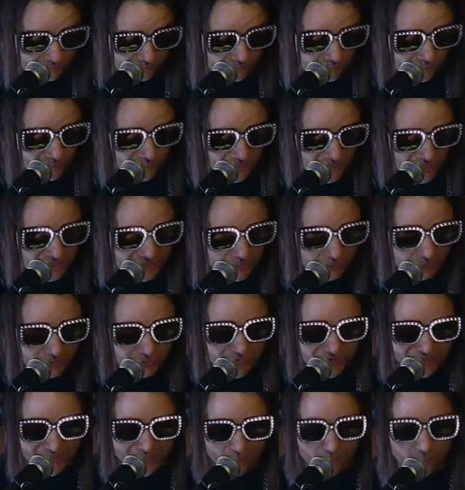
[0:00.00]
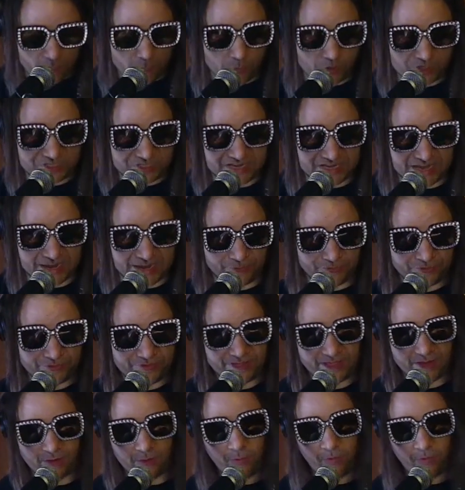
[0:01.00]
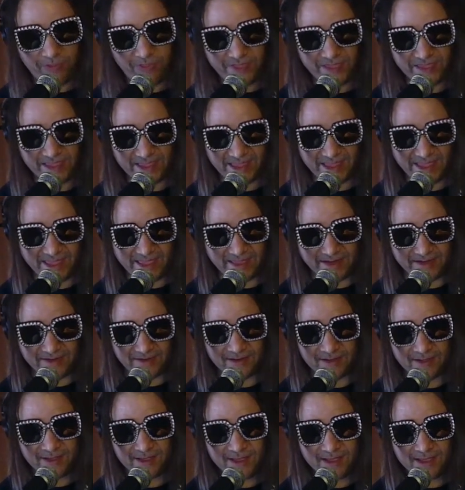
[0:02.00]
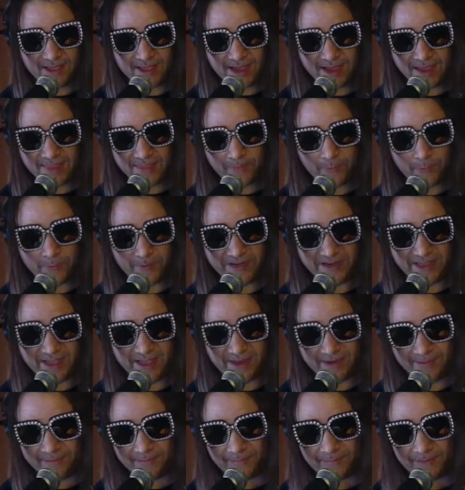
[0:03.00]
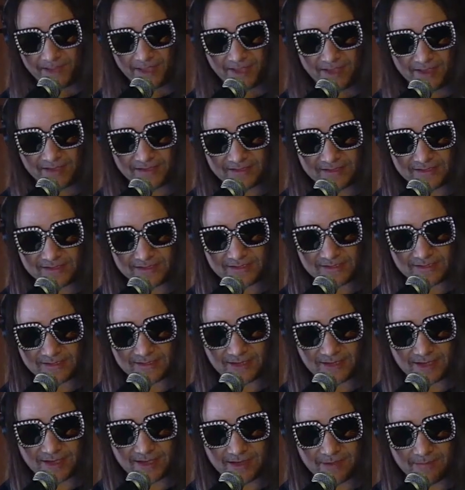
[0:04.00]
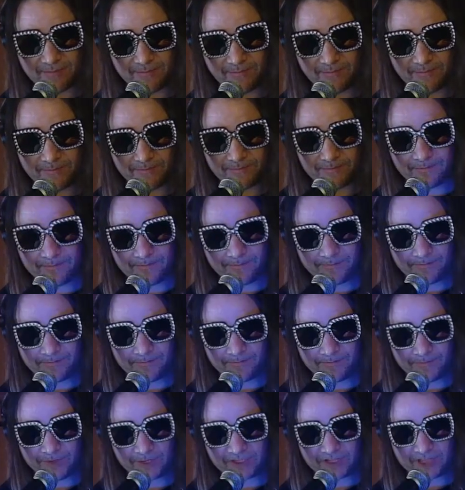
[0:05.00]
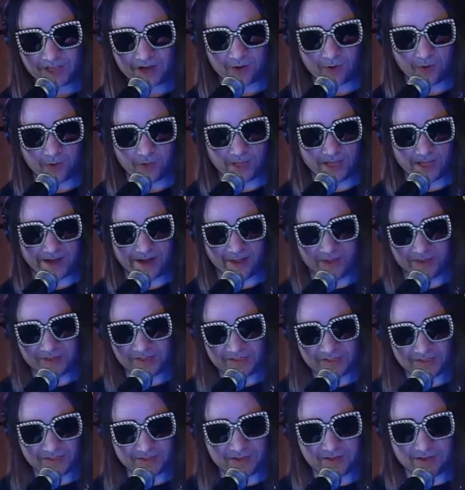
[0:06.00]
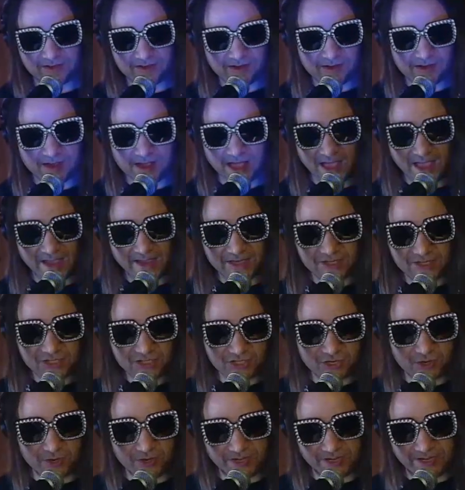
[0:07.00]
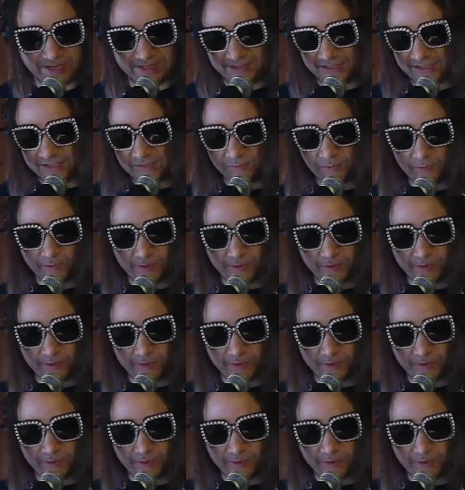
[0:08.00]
So we'll try that one more time. We'll do that whole thing again, and then we'll be done, because there's not a whole lot else I can show you at this point.